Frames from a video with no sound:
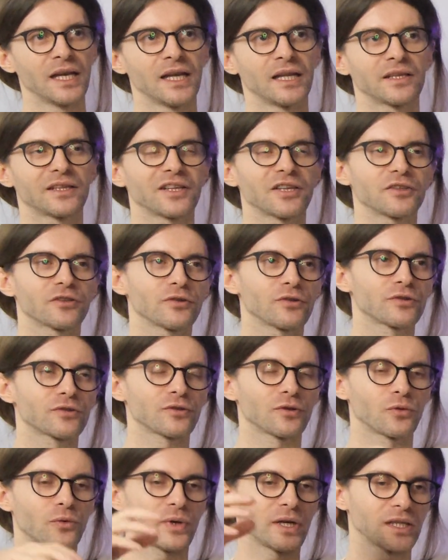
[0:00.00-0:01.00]
There is
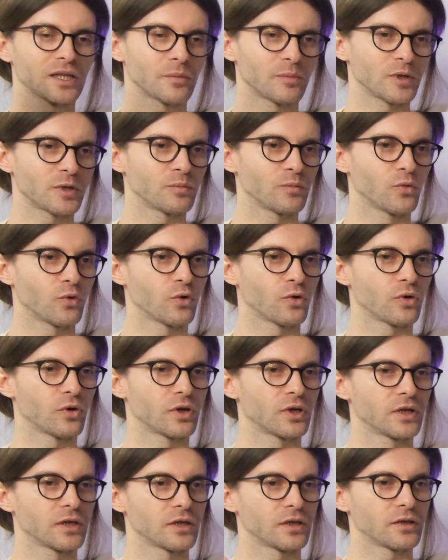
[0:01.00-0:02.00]
also quite a bit more
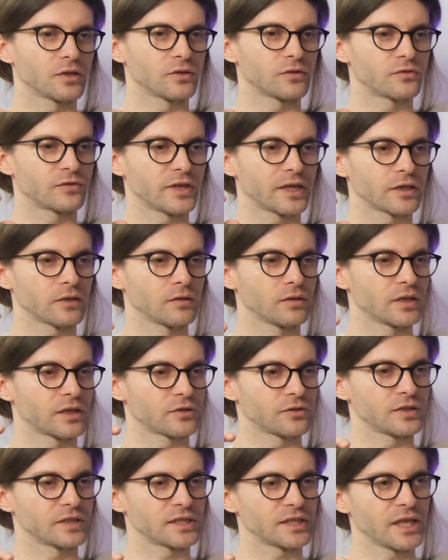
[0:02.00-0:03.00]

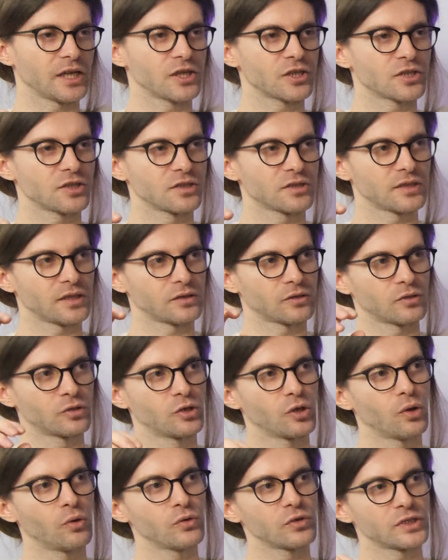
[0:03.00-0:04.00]
regularization that
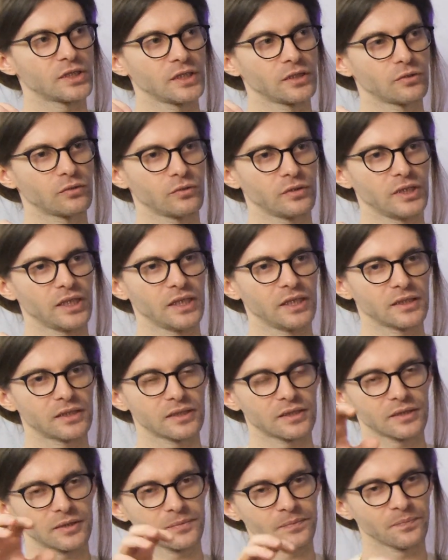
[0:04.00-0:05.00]
goes into
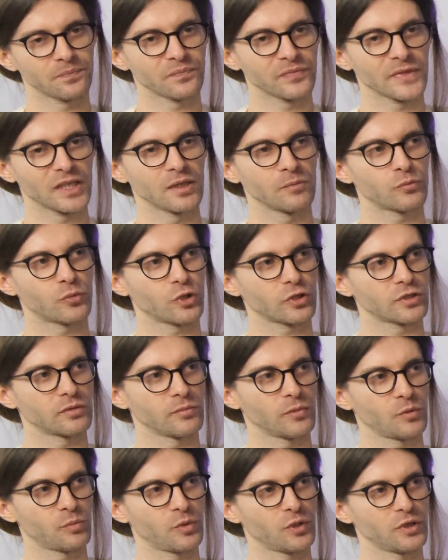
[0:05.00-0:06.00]
these
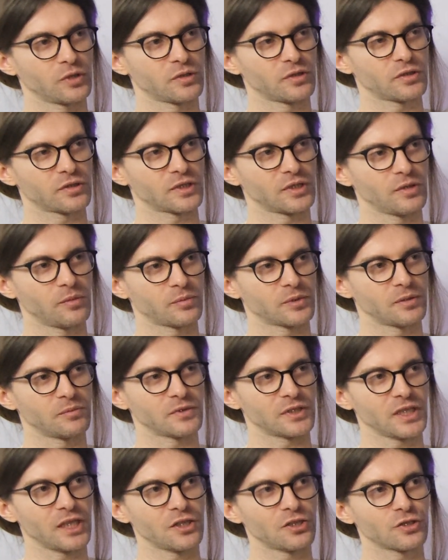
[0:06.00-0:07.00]
proximal policy
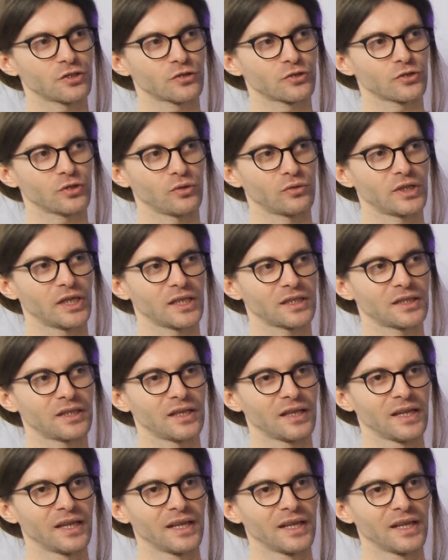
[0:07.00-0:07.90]
optimization, so that